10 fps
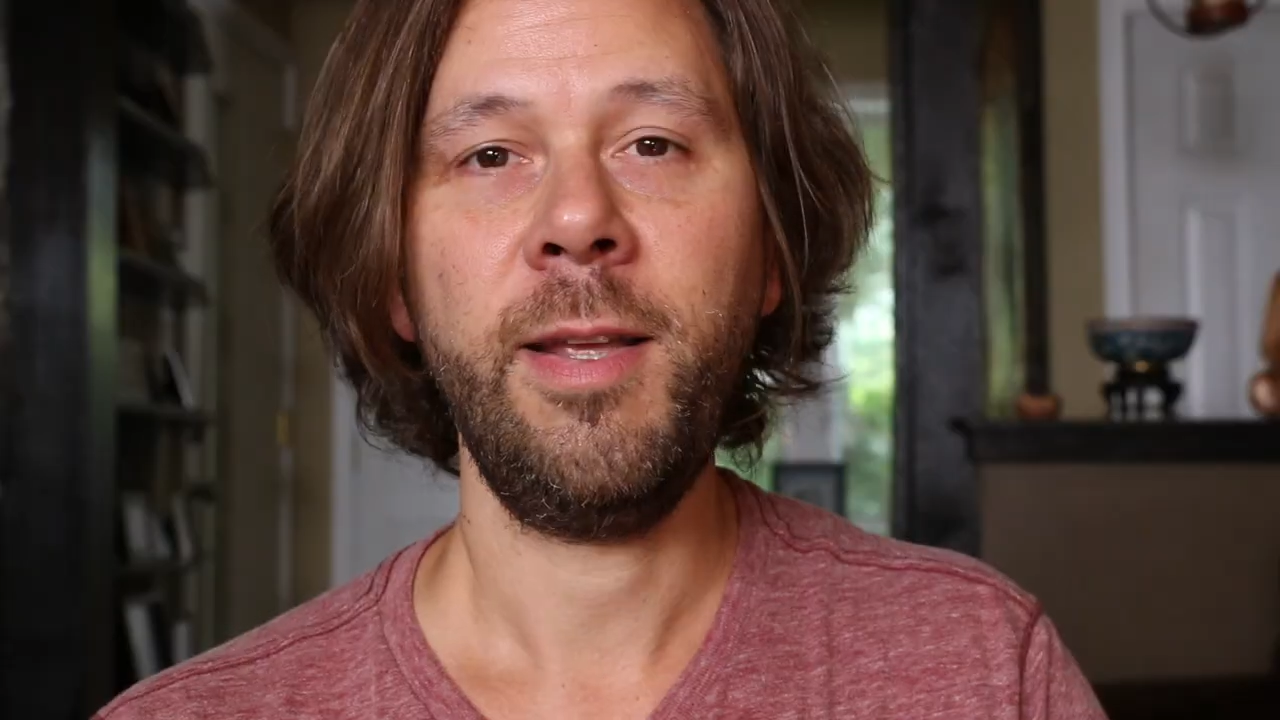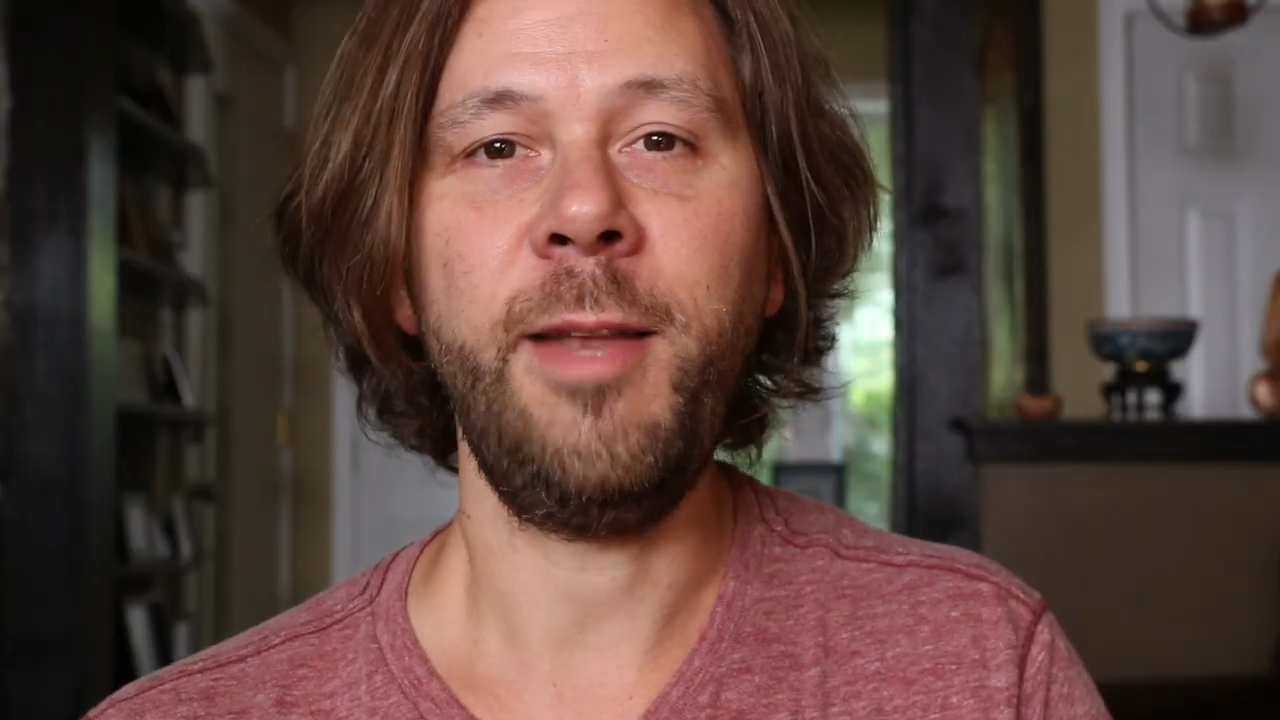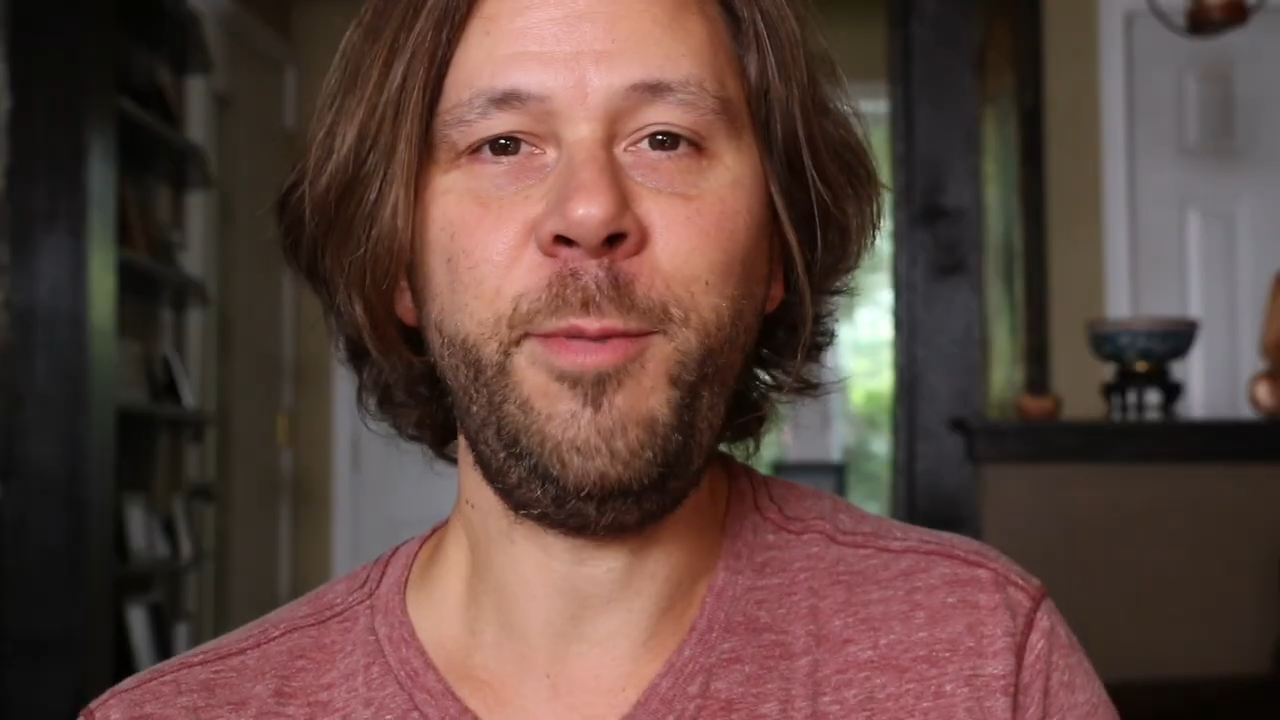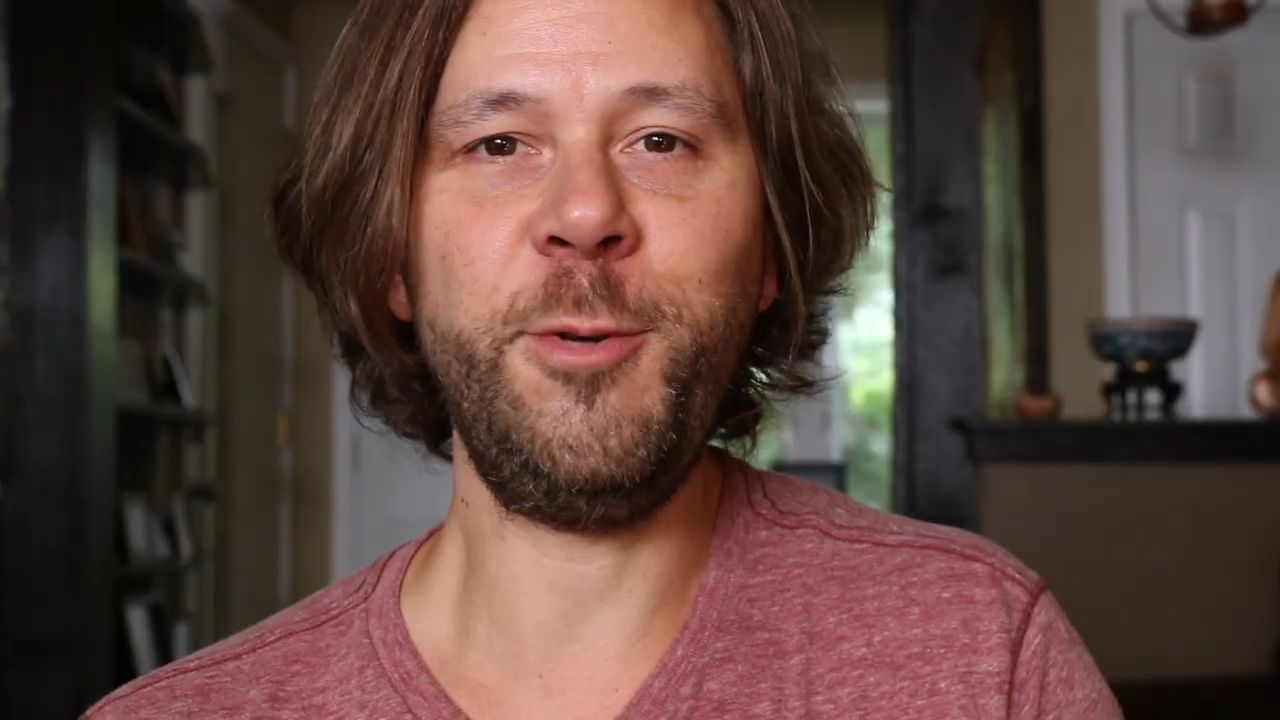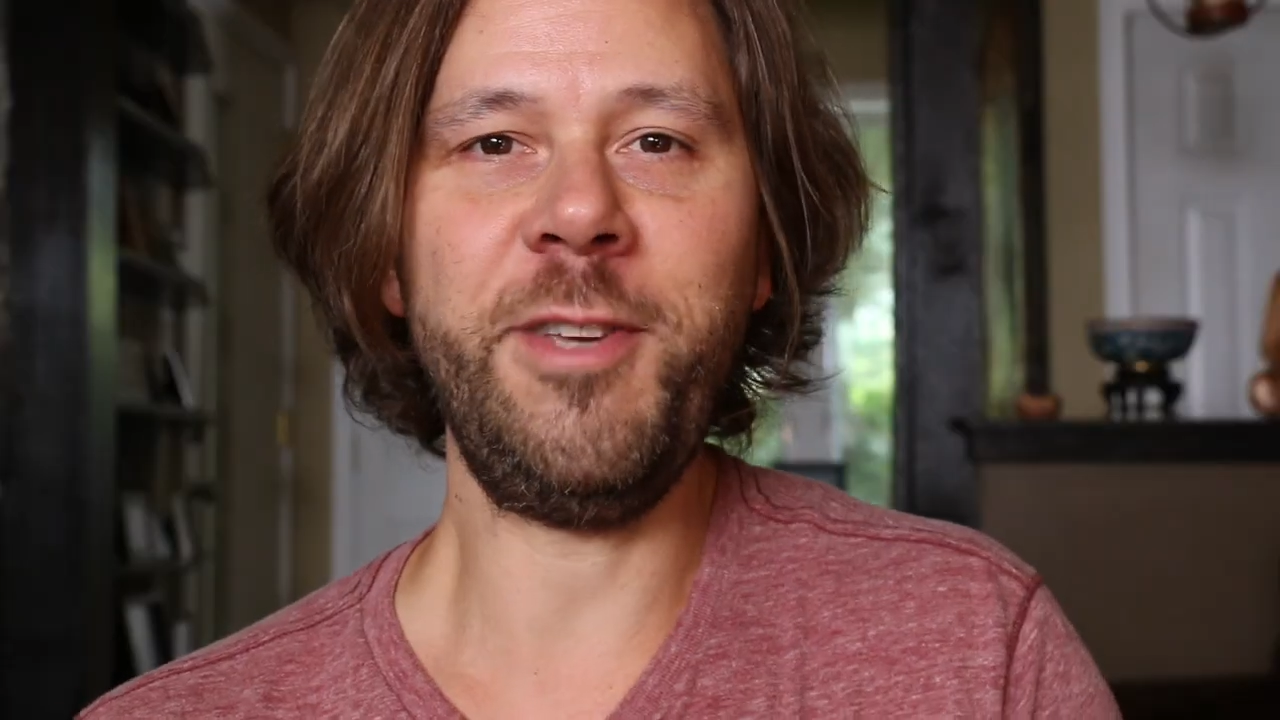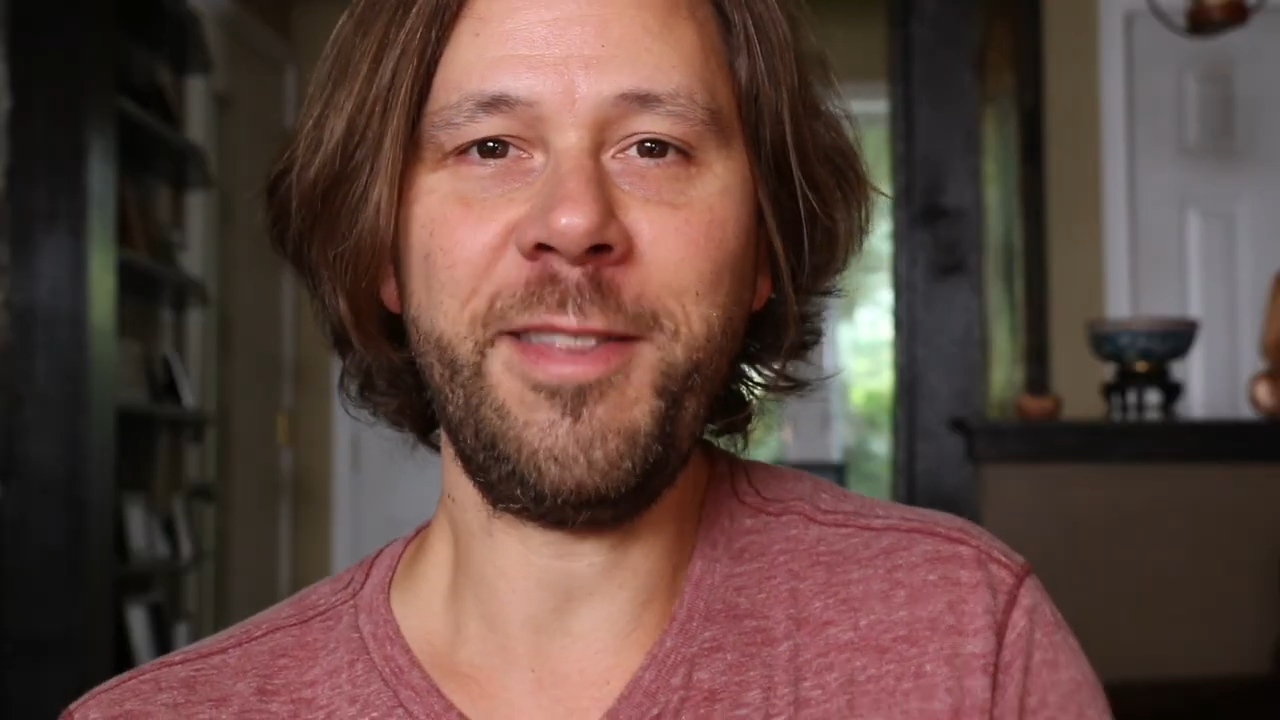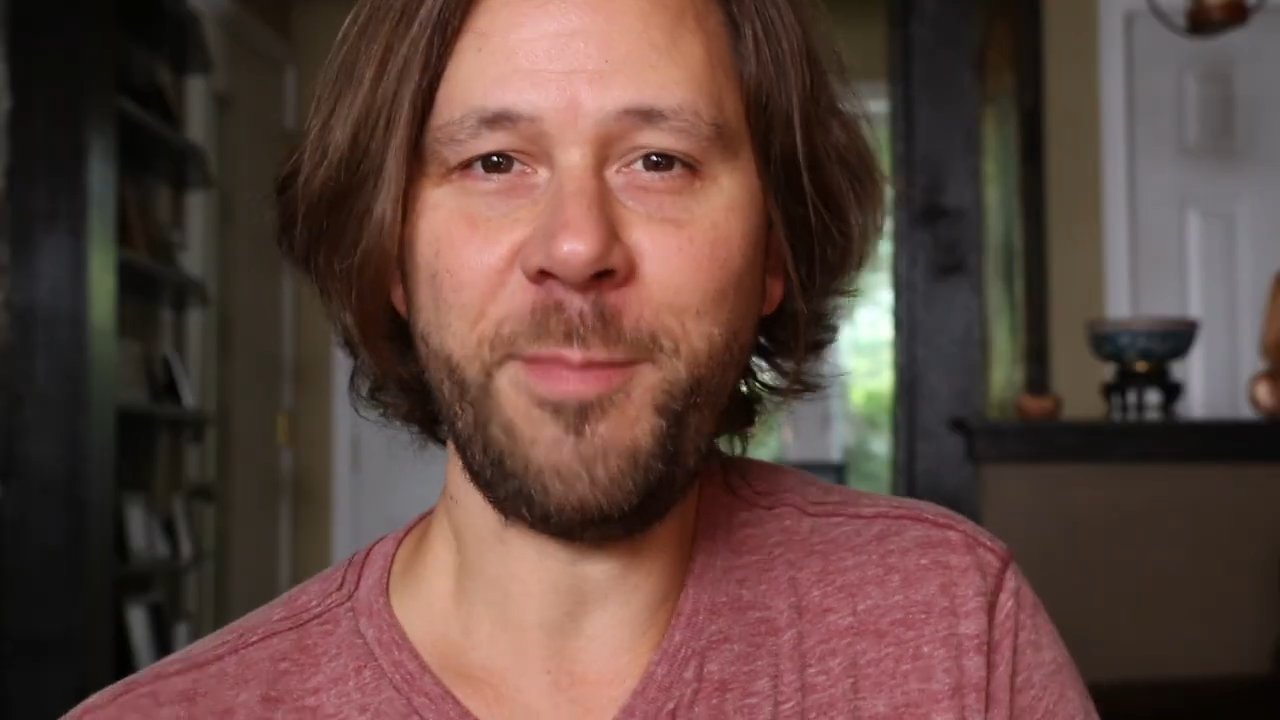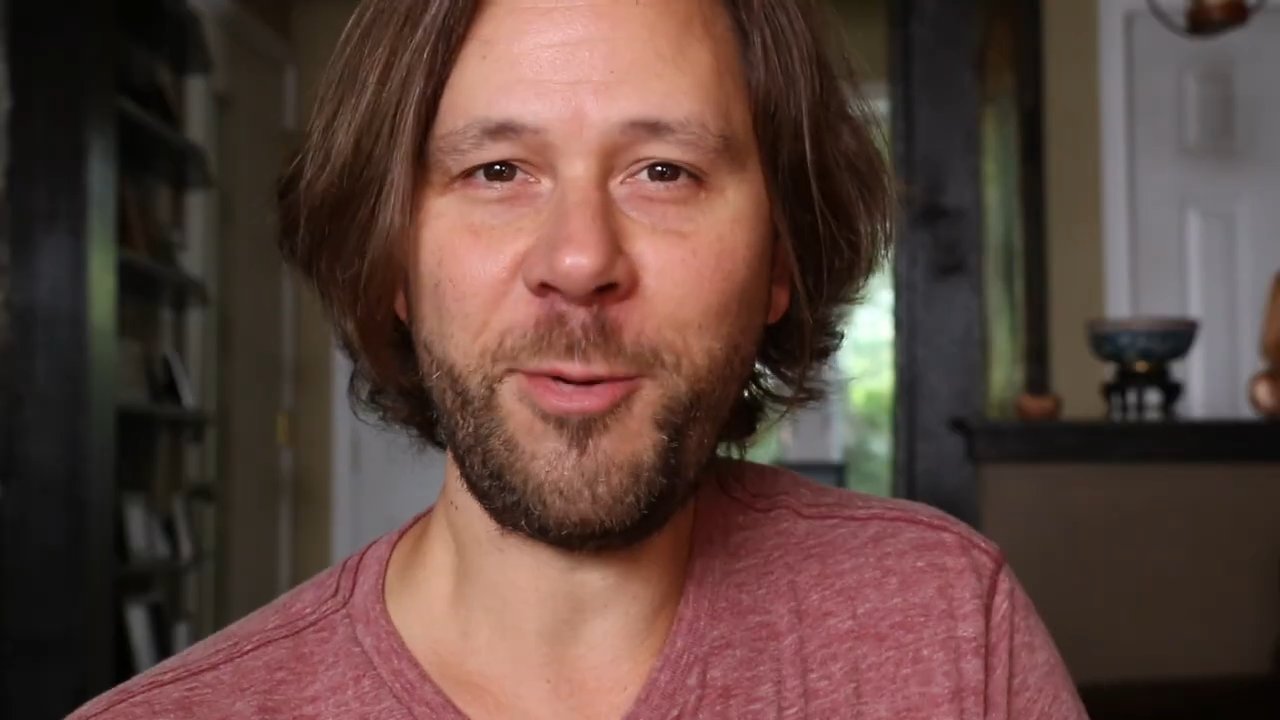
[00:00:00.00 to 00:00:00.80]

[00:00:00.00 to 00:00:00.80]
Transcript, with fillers: In music, the